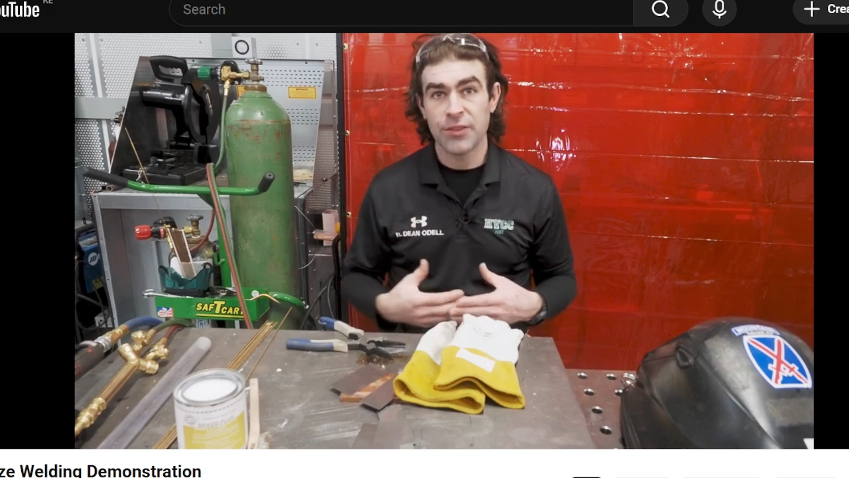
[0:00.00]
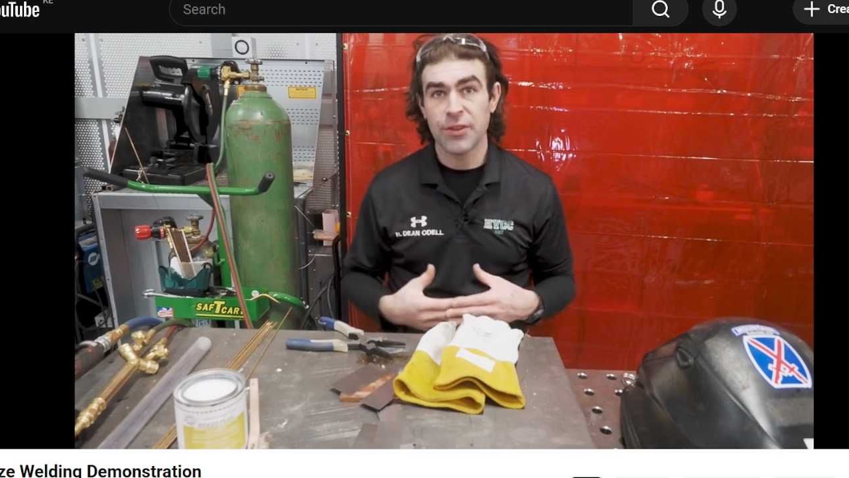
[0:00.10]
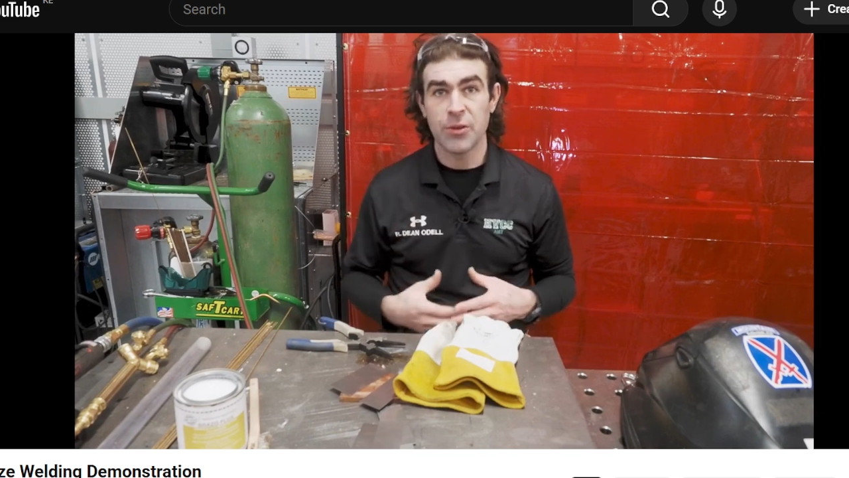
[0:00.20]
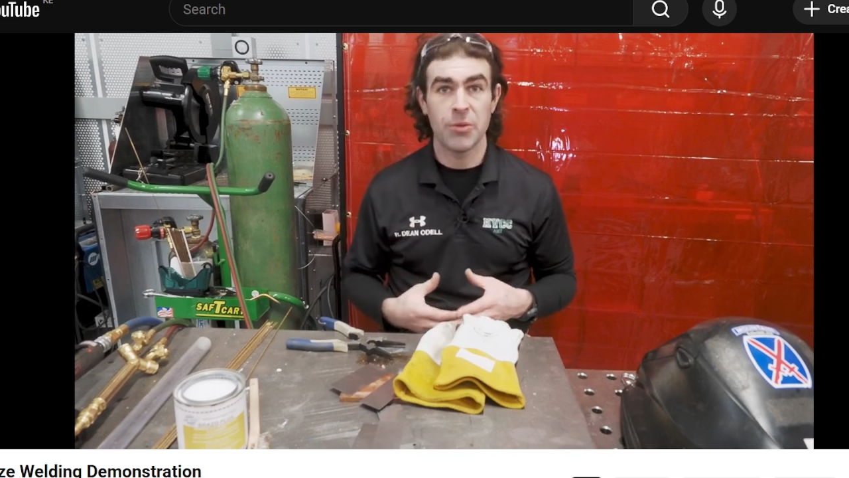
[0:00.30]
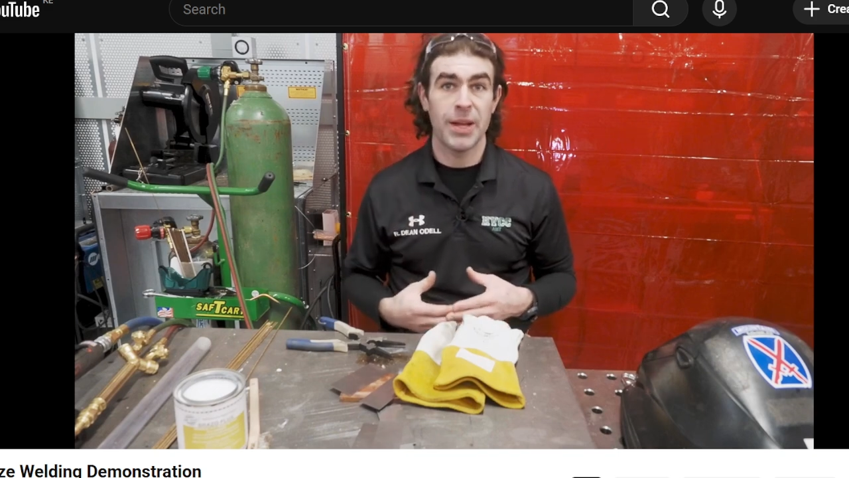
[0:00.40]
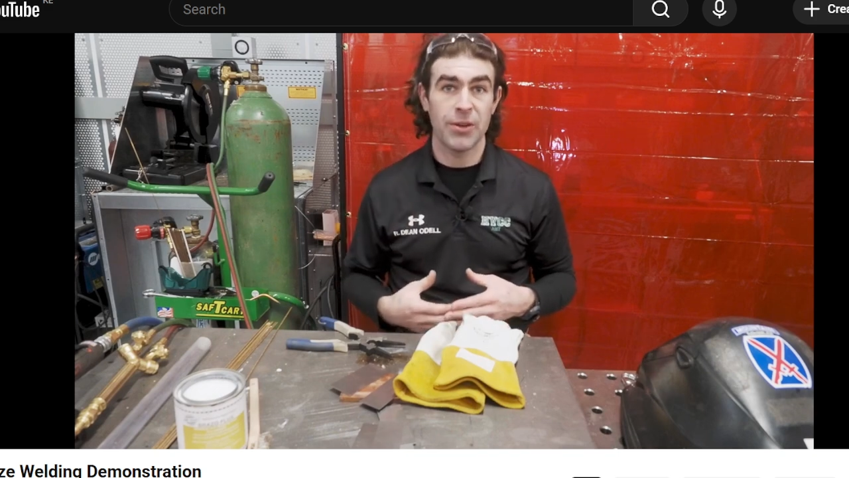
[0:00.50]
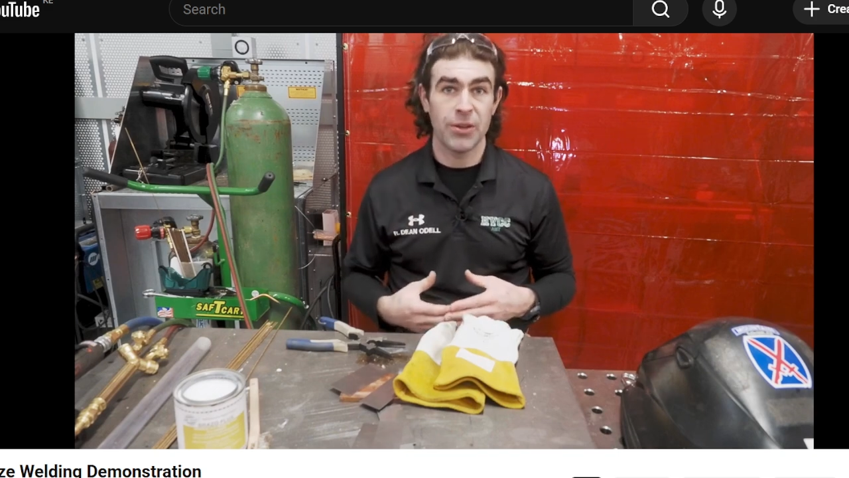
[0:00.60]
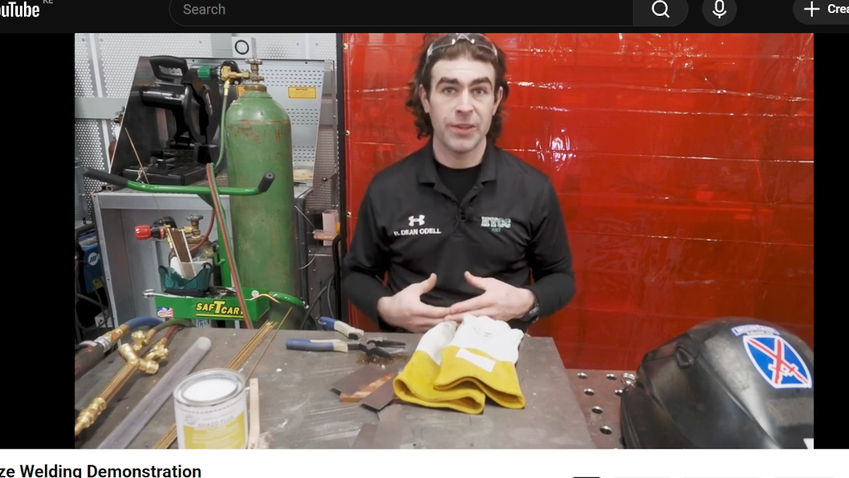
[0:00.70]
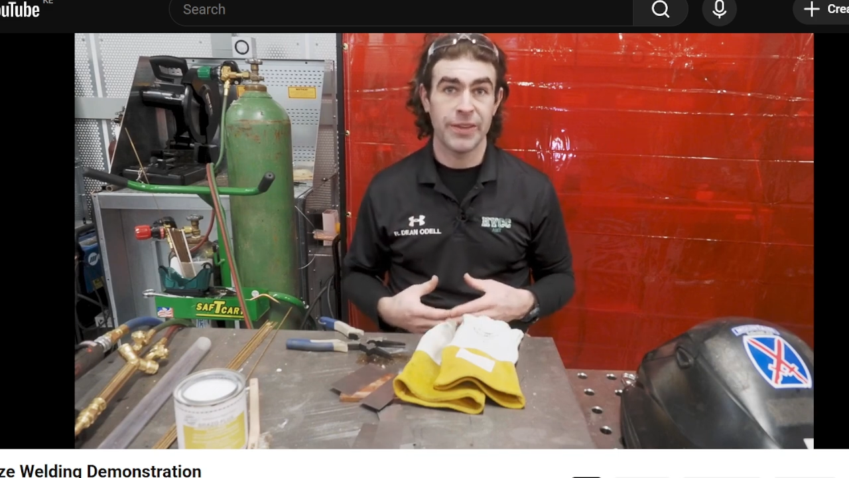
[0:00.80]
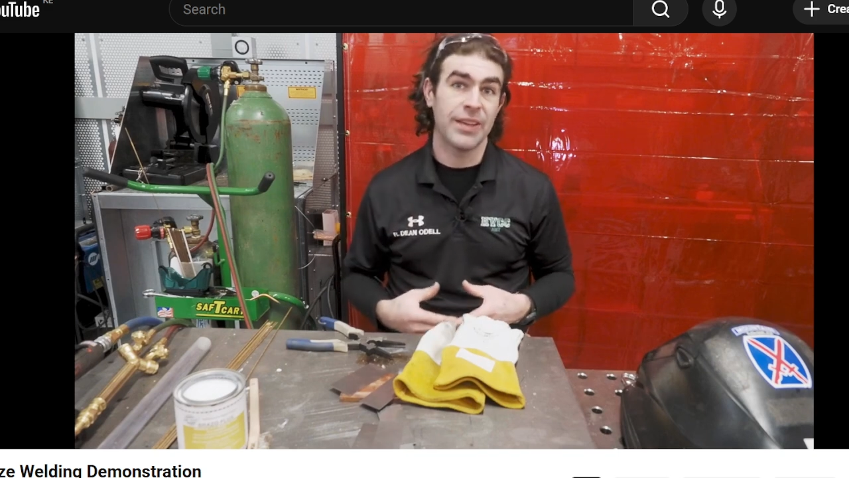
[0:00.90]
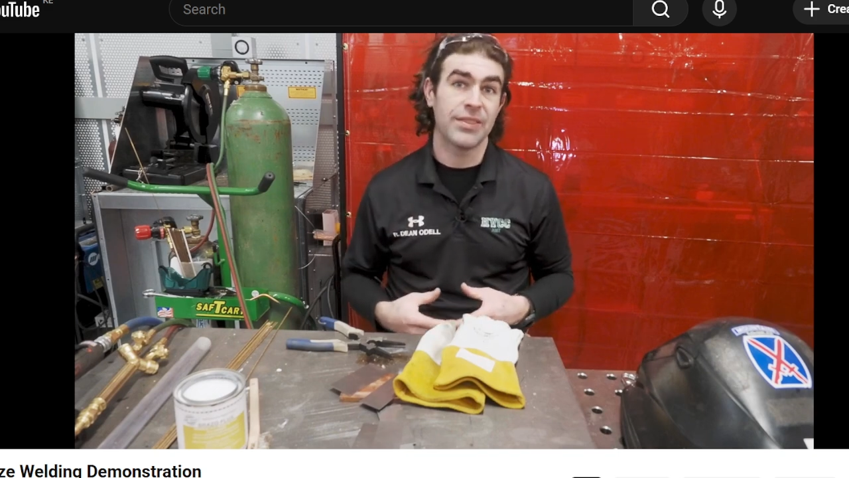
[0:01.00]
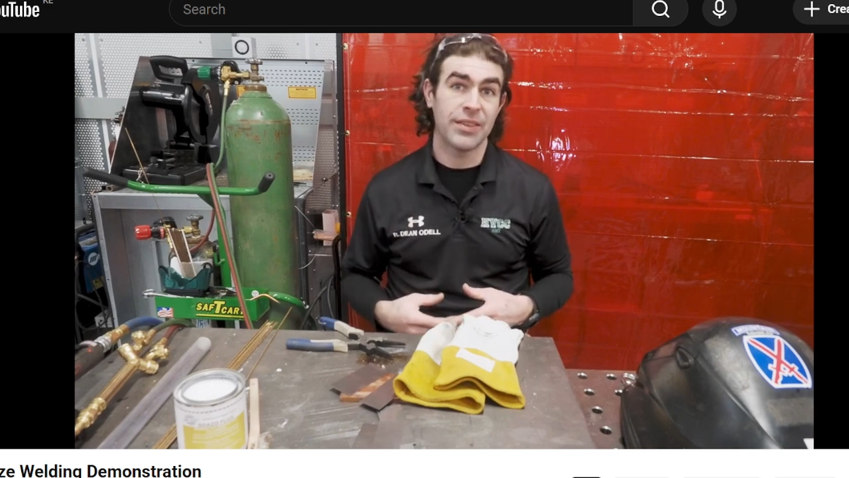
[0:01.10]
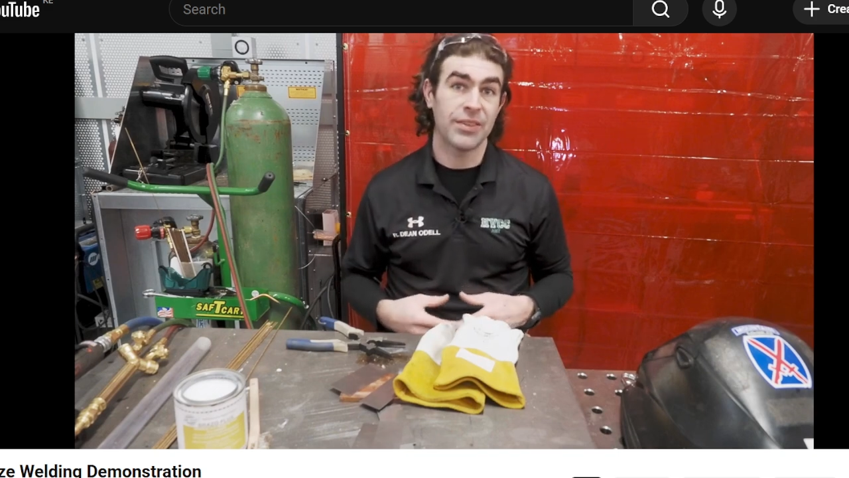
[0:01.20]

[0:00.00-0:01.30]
filler metal, at least,